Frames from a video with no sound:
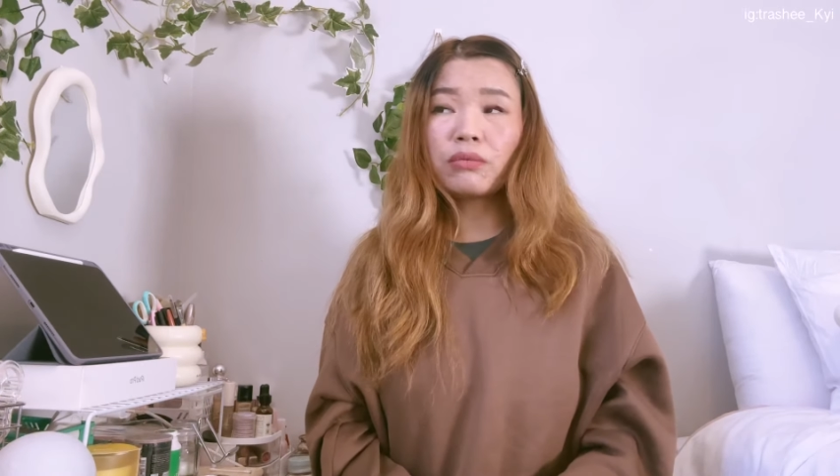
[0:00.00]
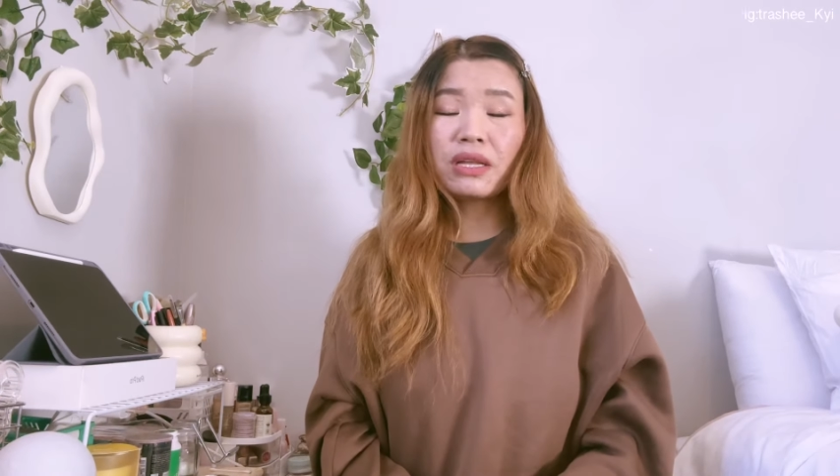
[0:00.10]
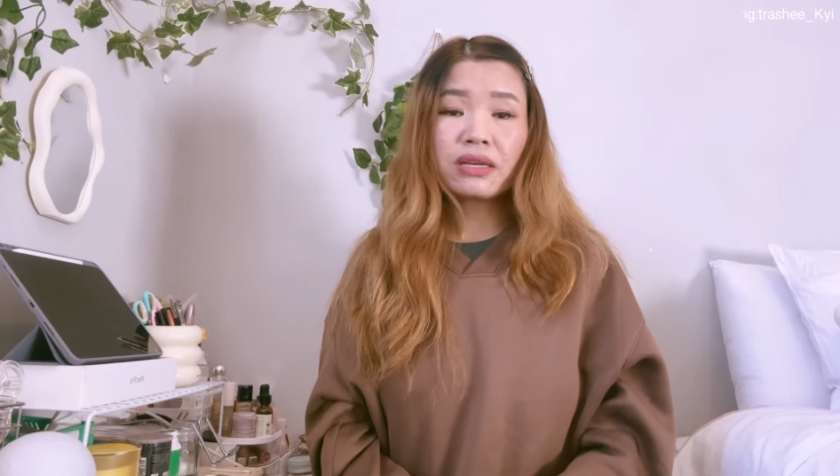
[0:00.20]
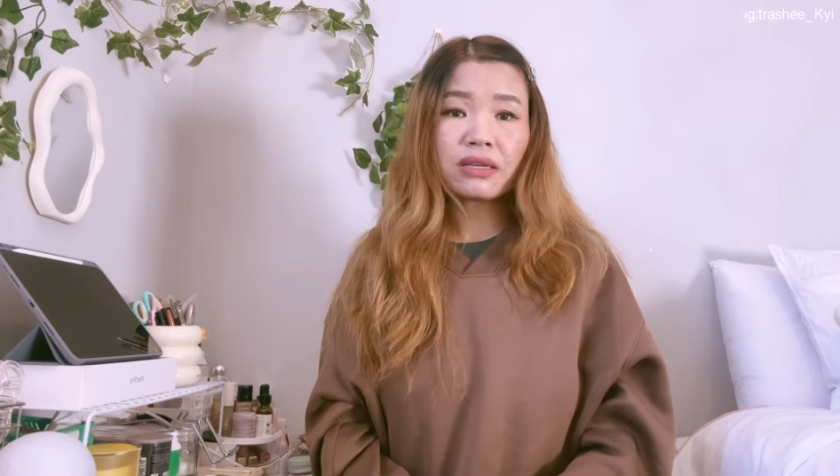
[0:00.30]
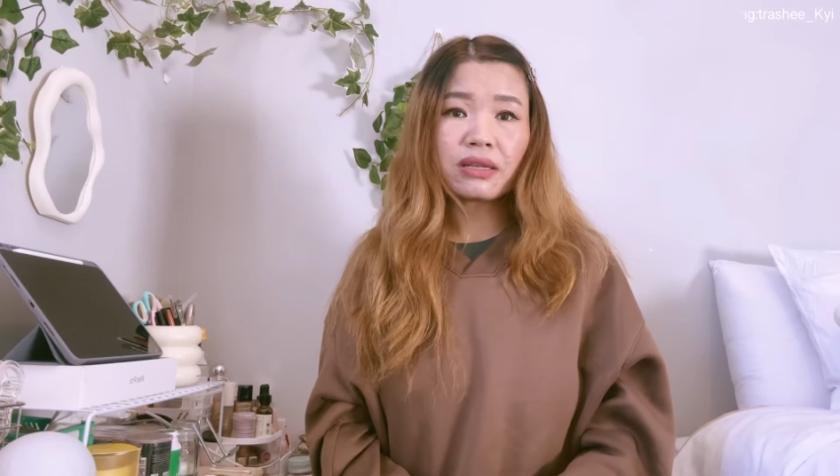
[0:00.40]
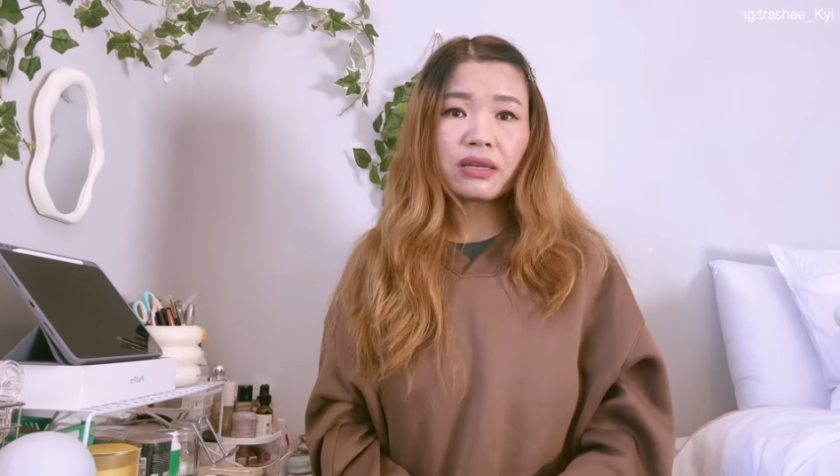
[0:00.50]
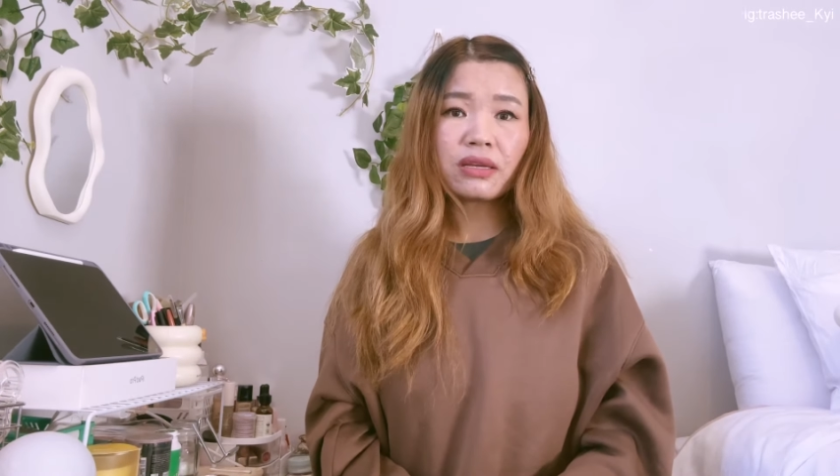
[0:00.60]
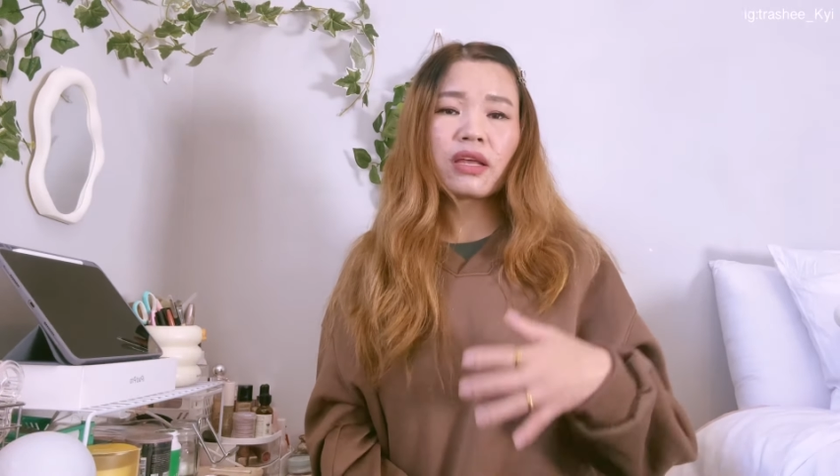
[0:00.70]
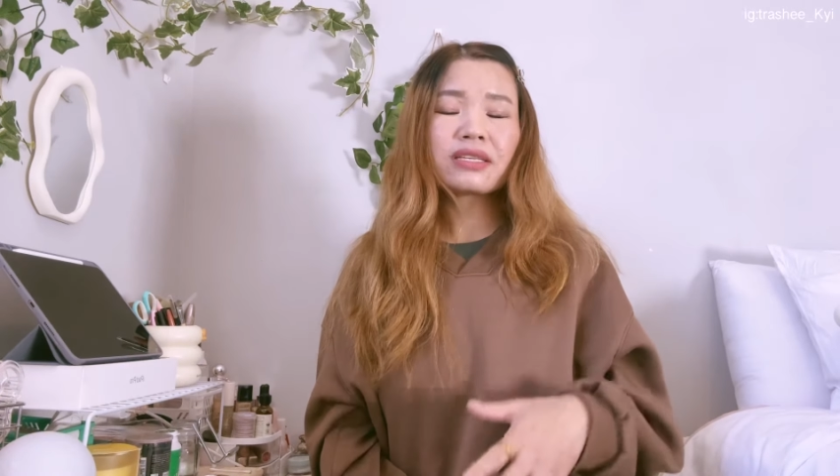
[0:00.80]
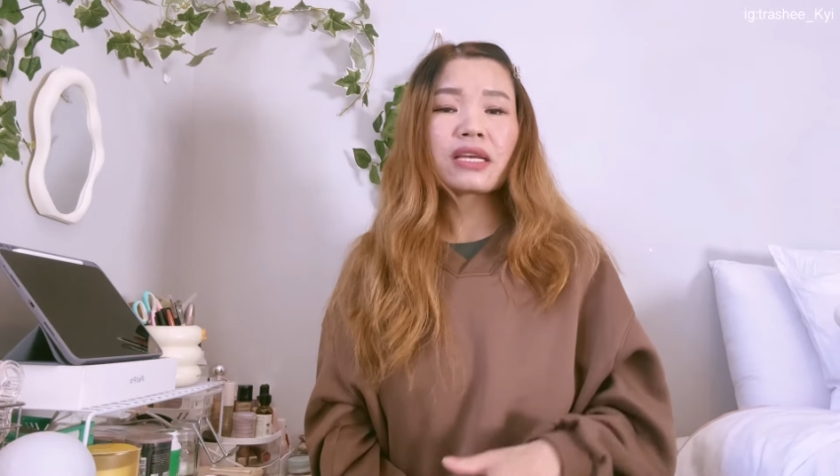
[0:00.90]

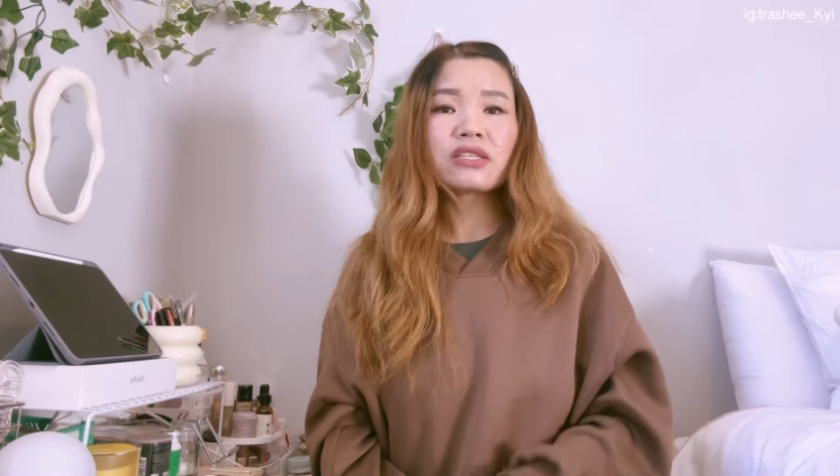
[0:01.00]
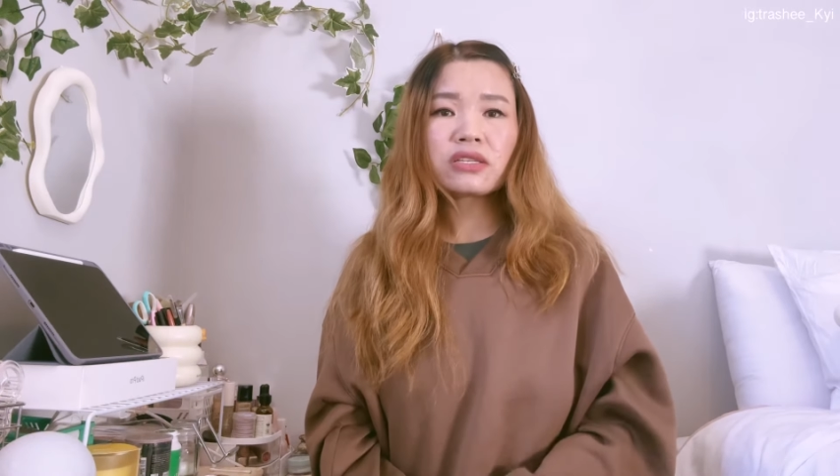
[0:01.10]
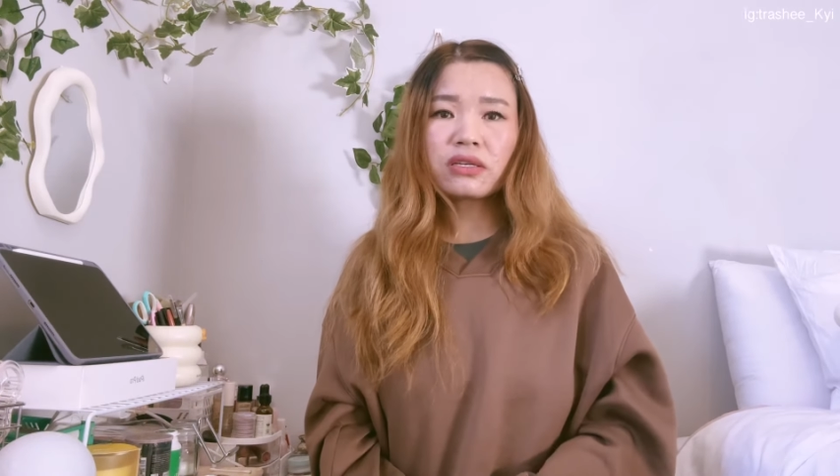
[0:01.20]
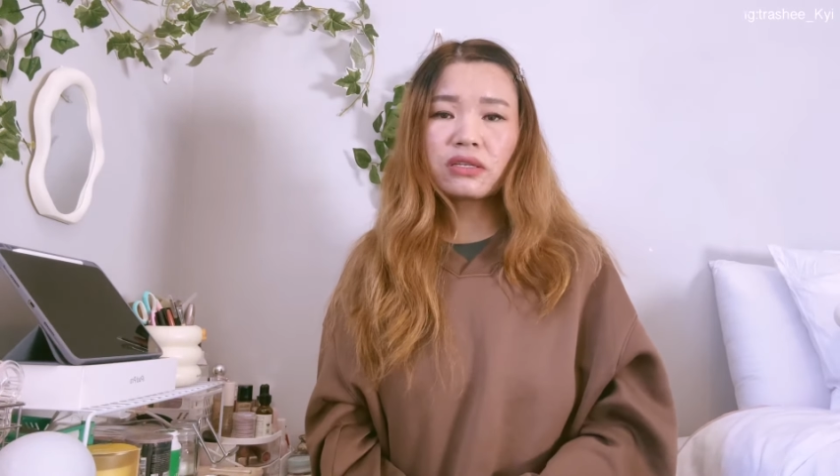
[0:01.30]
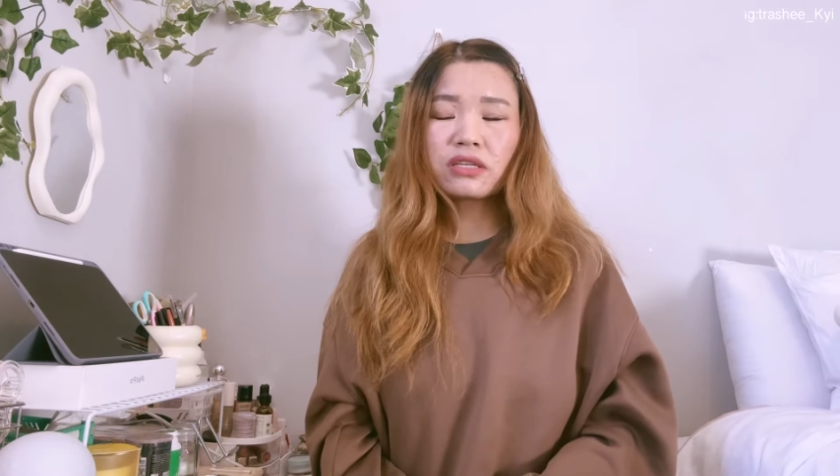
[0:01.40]
lately as I shared